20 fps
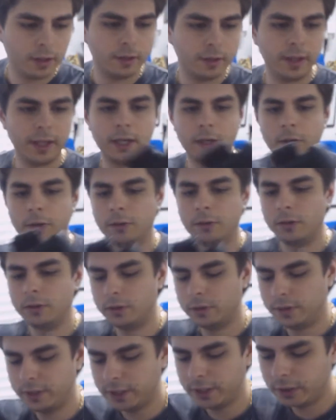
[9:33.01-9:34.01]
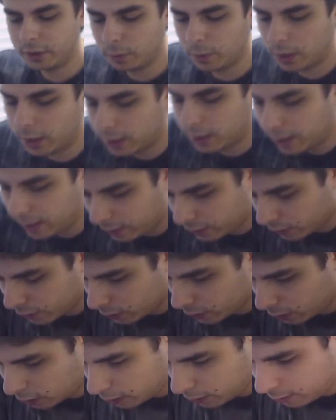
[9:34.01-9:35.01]
Now this one is
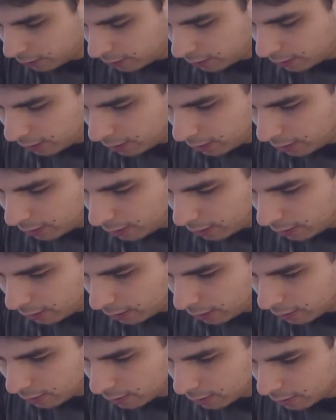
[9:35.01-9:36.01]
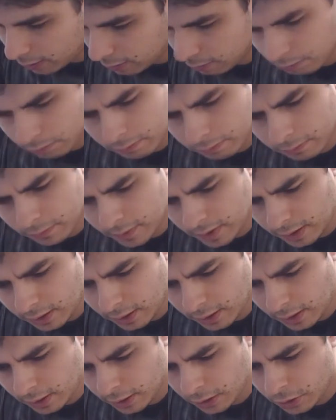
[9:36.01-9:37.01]
called the
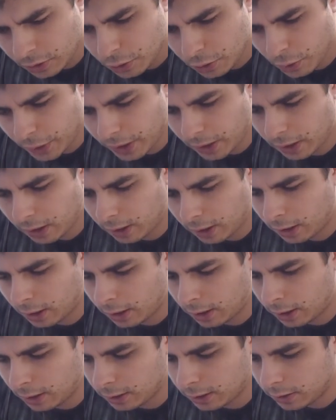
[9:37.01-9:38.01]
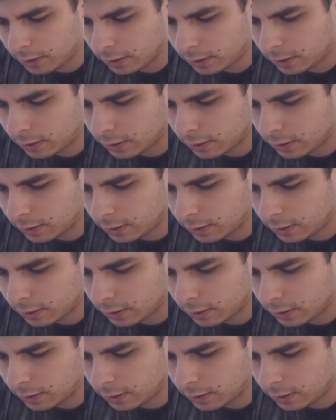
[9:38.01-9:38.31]
Joy-Con.